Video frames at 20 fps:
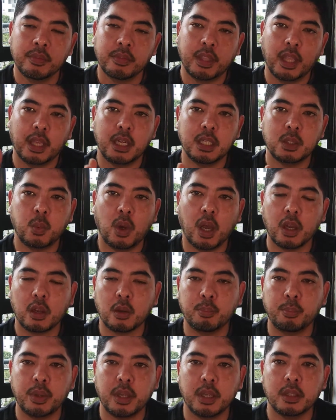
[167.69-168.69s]
That is why
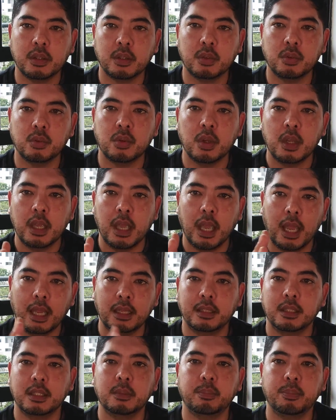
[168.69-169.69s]
compared to
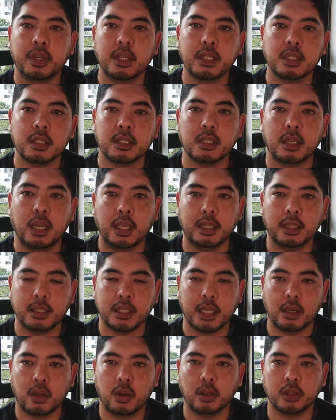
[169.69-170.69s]
antidepressants and
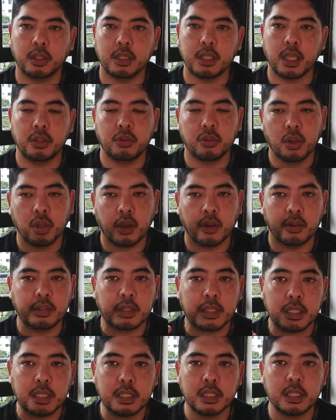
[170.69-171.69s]
antipsychotics, and you can go and
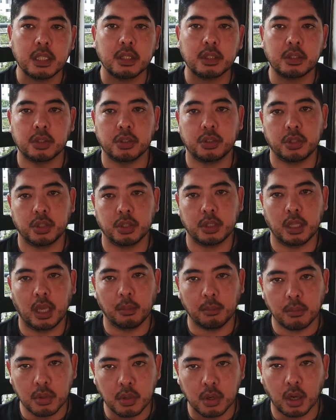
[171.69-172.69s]
research the shit,
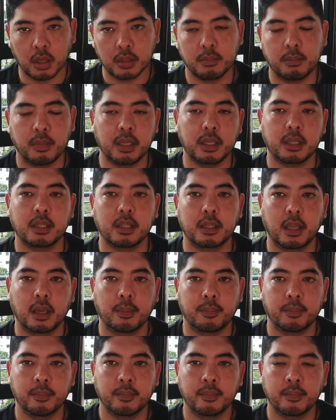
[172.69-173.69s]
I'm not making it
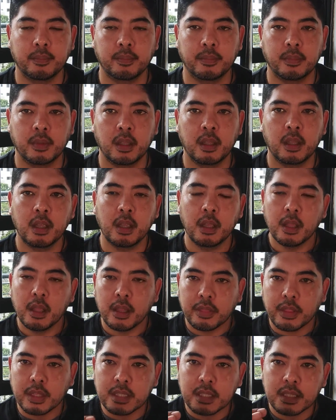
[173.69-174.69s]
up.
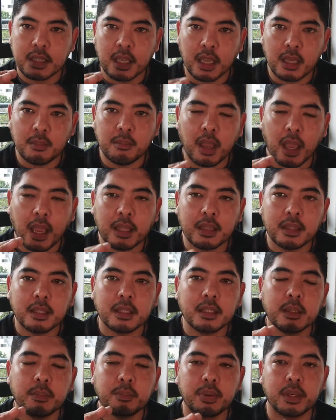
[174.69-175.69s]
The same
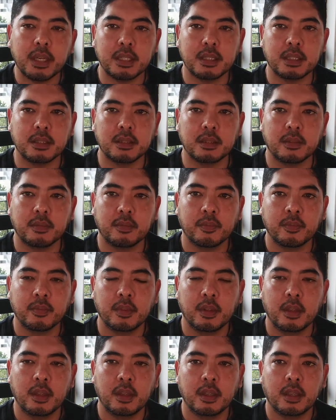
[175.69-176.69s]
antidepressant
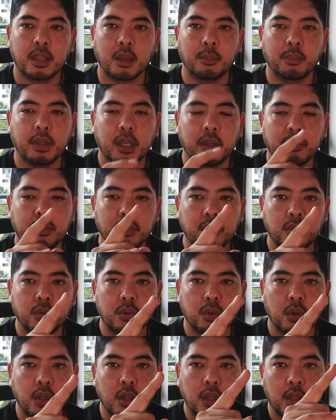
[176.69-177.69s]
can be given
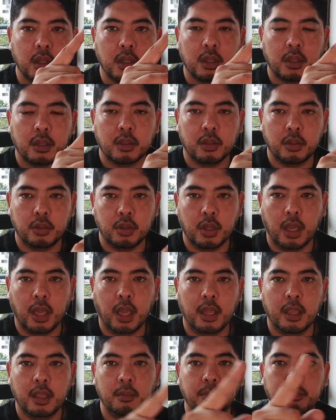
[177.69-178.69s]
to
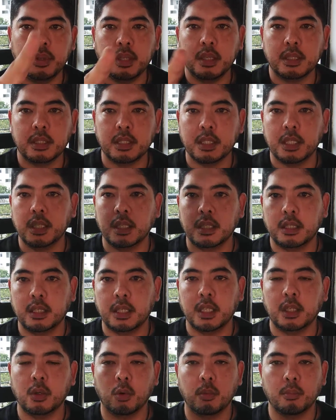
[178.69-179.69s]
A, B, C,
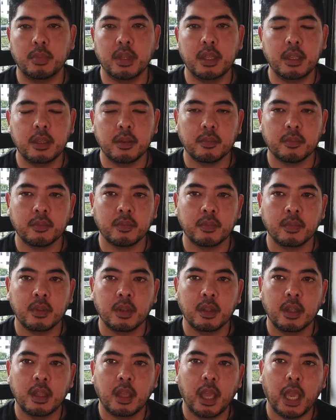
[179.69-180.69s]
D, or me,
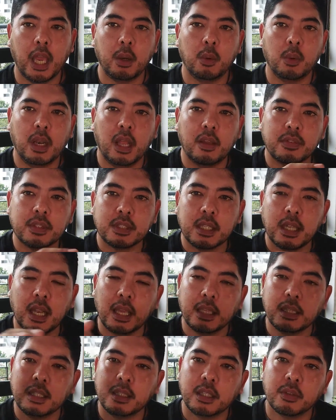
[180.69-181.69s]
and will have
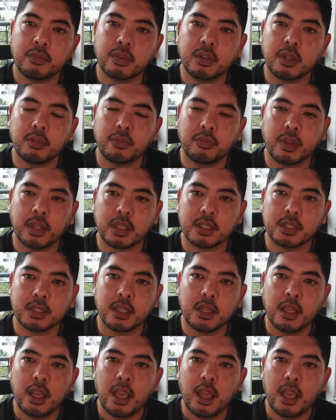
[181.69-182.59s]
slightly different effects.